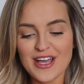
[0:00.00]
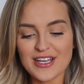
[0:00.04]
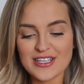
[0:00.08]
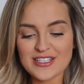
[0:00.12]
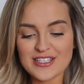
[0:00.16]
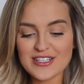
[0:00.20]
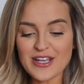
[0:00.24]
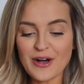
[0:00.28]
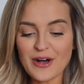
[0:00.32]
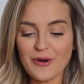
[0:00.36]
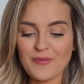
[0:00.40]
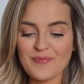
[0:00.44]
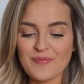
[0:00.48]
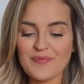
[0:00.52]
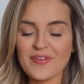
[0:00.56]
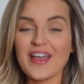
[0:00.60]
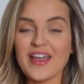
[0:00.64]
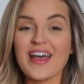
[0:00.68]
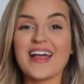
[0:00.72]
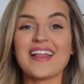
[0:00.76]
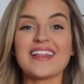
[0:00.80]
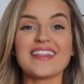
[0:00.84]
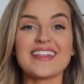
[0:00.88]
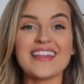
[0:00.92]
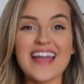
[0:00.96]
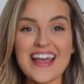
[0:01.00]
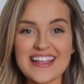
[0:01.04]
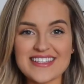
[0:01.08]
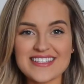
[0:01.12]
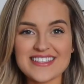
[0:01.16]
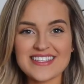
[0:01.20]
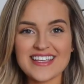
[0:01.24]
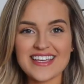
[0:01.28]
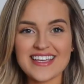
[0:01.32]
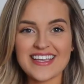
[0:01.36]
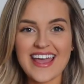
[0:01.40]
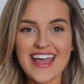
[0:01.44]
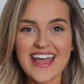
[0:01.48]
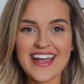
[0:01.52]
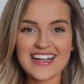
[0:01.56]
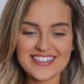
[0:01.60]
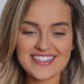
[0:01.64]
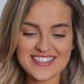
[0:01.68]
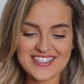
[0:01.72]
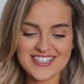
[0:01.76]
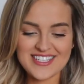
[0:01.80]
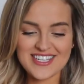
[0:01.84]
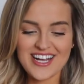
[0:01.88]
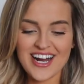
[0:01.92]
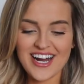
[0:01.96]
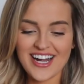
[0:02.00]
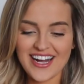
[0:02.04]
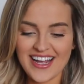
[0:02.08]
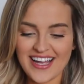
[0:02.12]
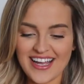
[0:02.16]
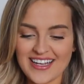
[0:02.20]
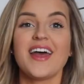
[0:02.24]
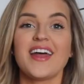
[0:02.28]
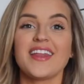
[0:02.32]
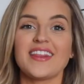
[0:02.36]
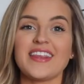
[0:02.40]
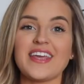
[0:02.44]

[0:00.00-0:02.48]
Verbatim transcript: So let's get started.